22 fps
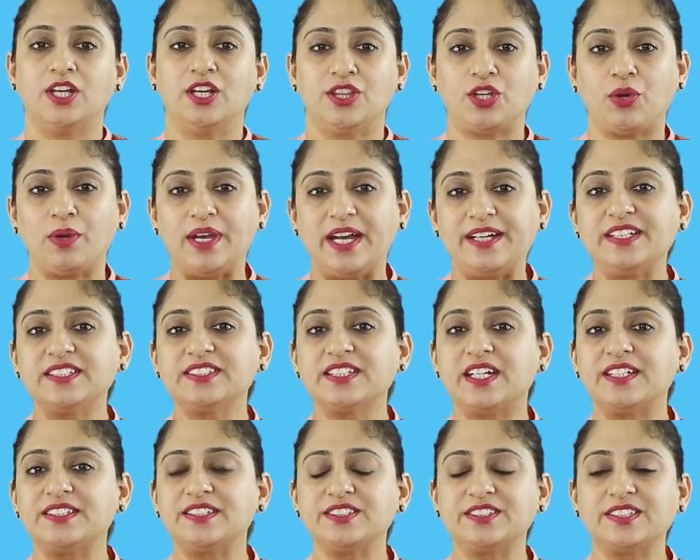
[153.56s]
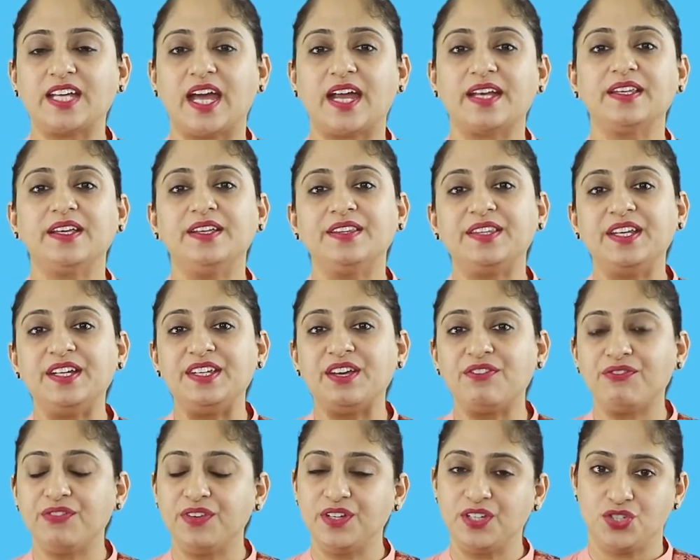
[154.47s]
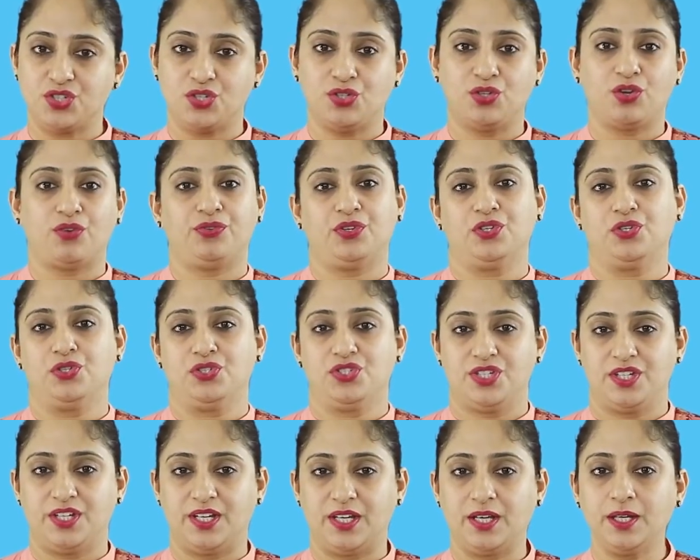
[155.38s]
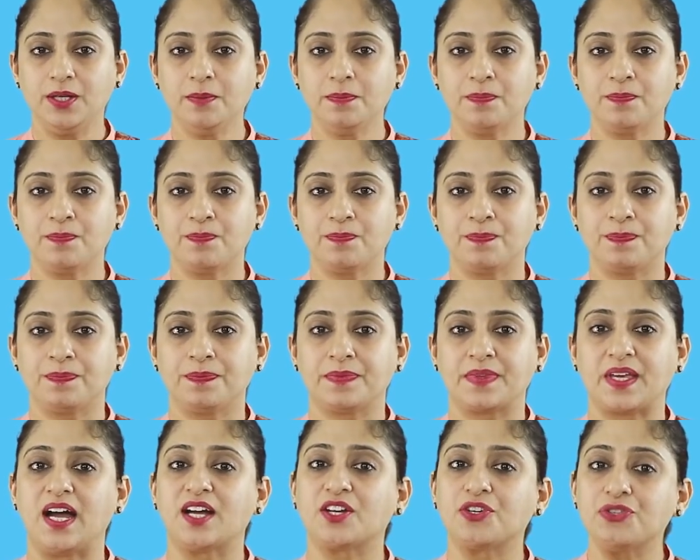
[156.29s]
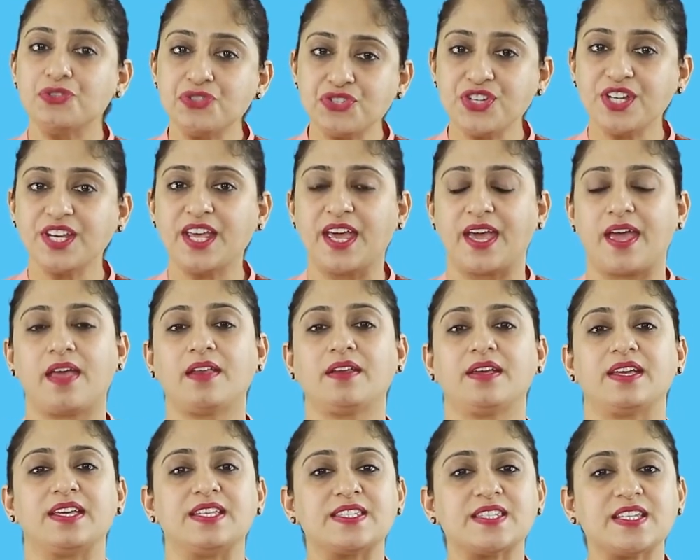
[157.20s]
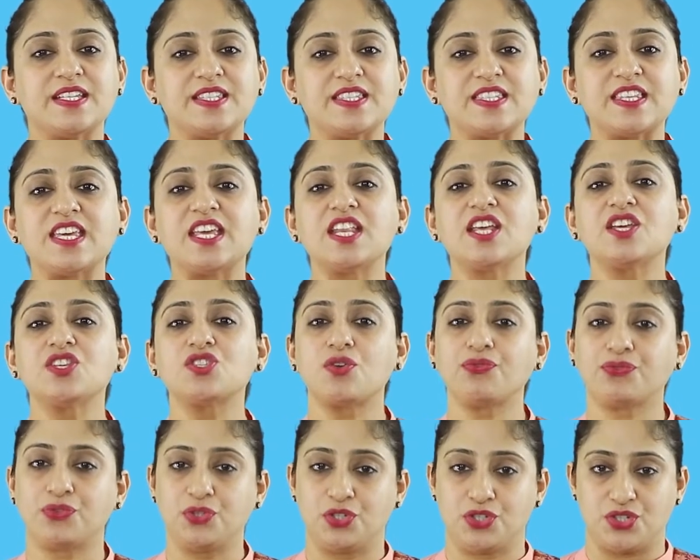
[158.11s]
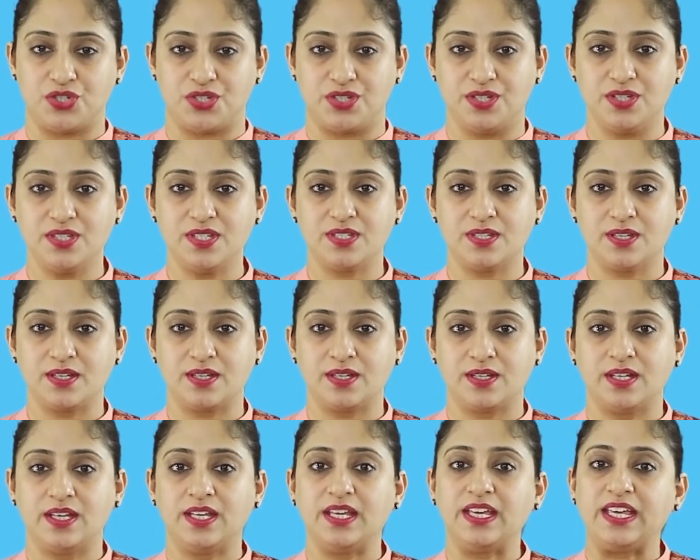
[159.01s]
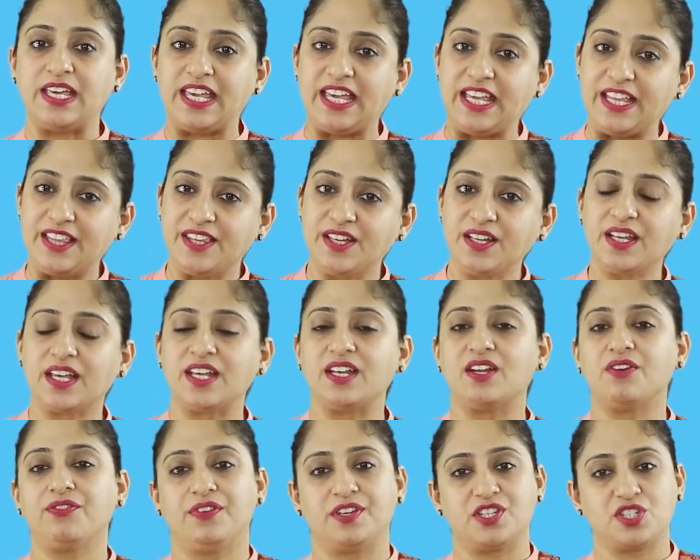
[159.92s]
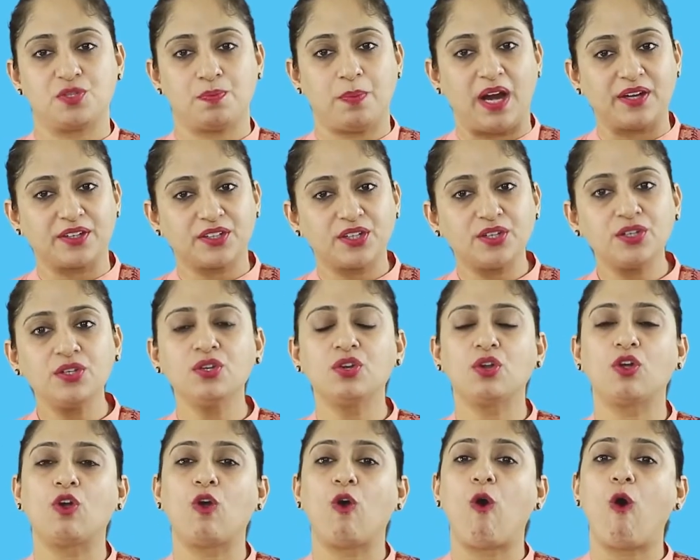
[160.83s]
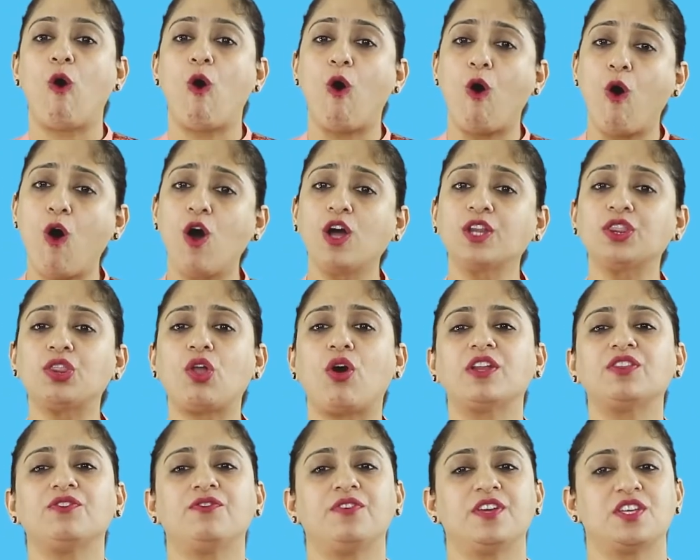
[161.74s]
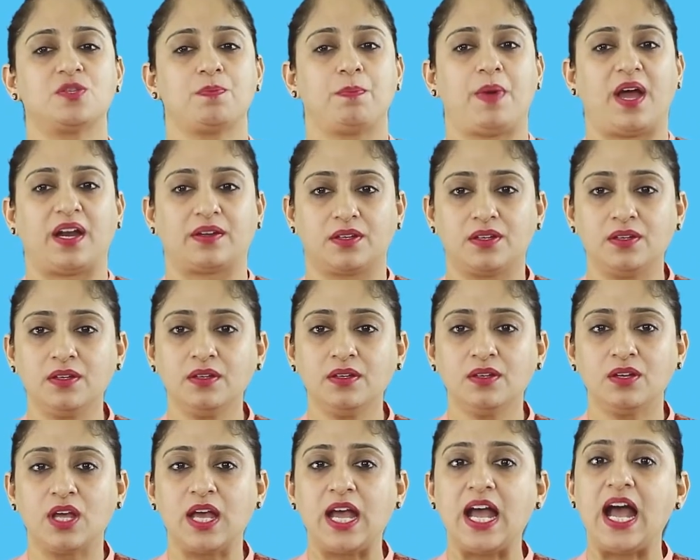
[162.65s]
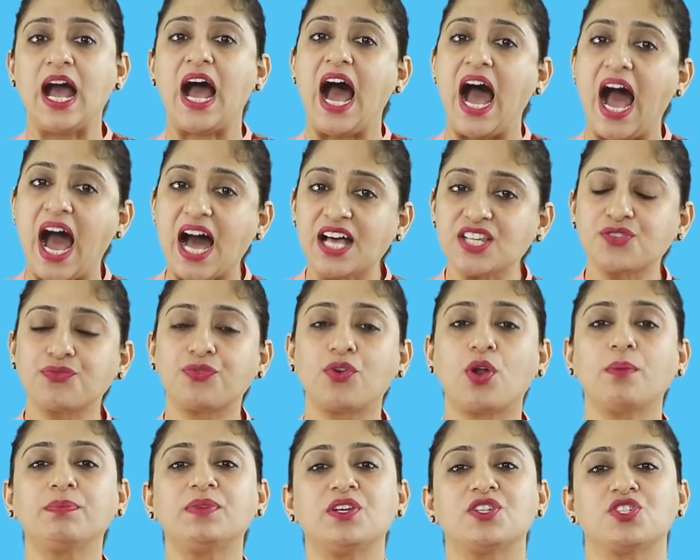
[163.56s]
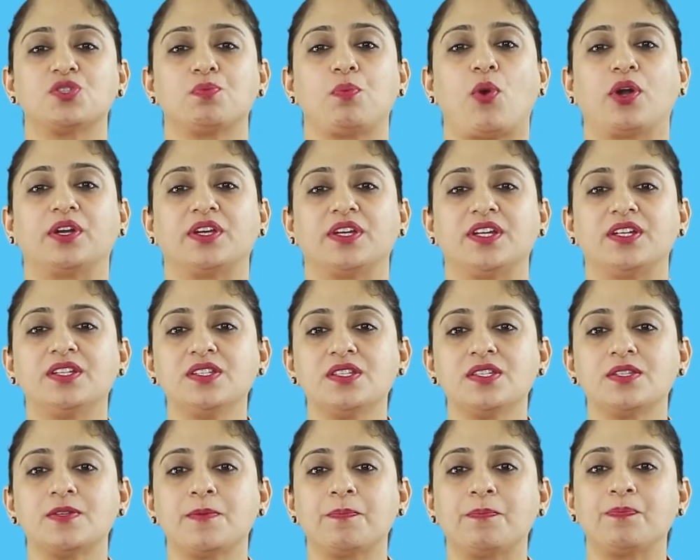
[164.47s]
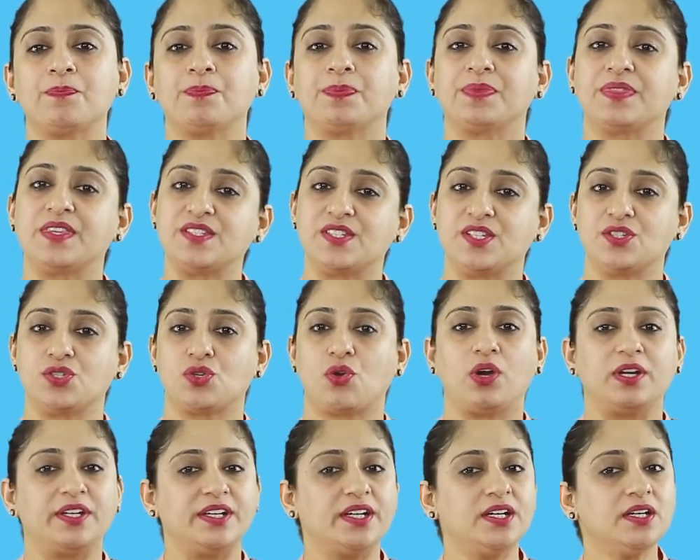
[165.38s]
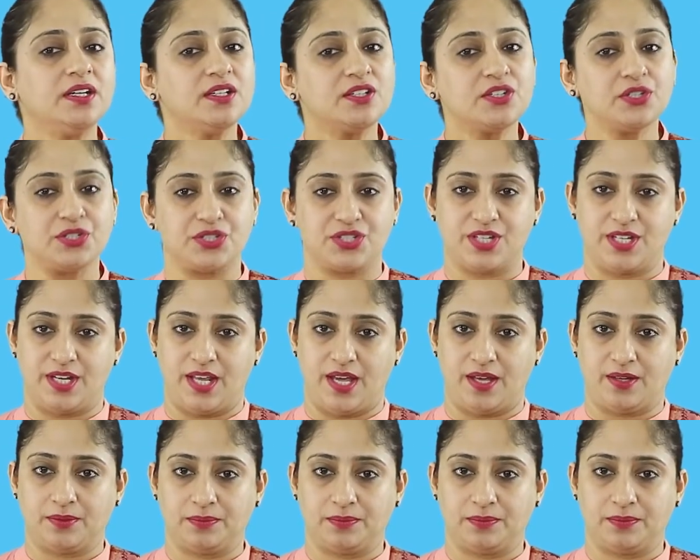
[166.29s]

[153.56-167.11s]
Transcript: Now let us understand the definition of a questionnaire. A questionnaire is a series of questions either in a fixed pattern or non-fixed pattern asked from the respondents. This is called a questionnaire.